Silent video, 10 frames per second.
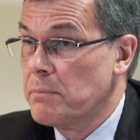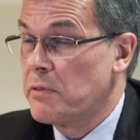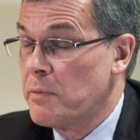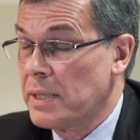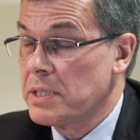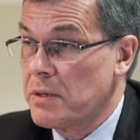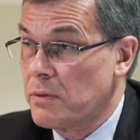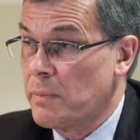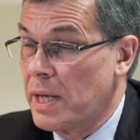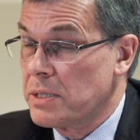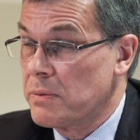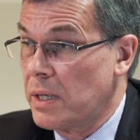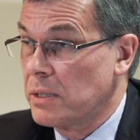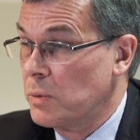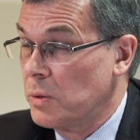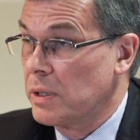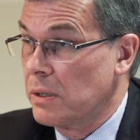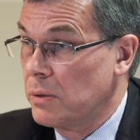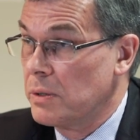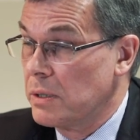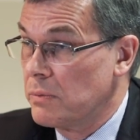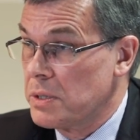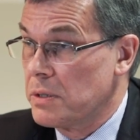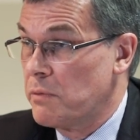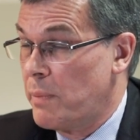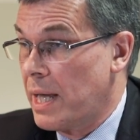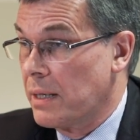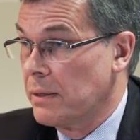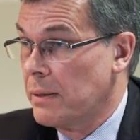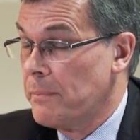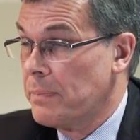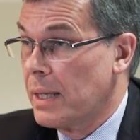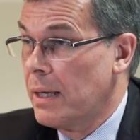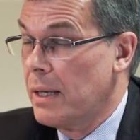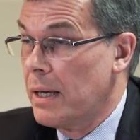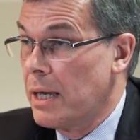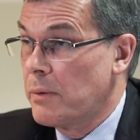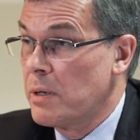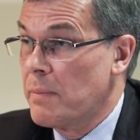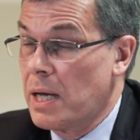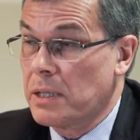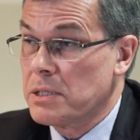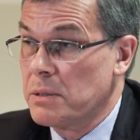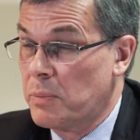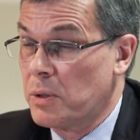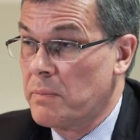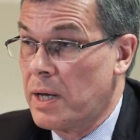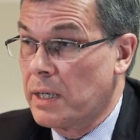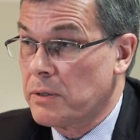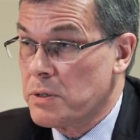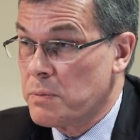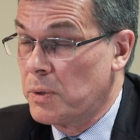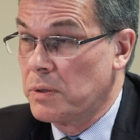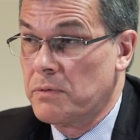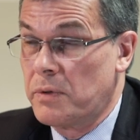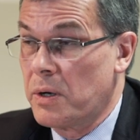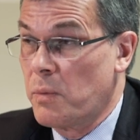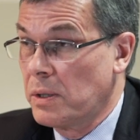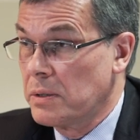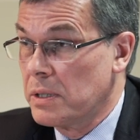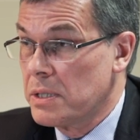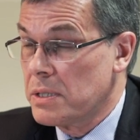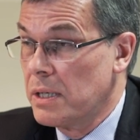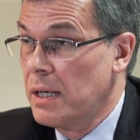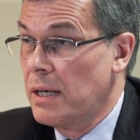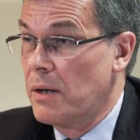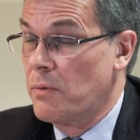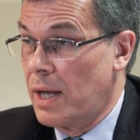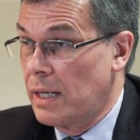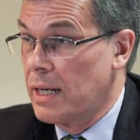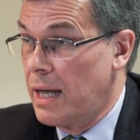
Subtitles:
but from other central banks around the world, including the Reserve Bank. Equity markets and bond markets responded very well to this and rallied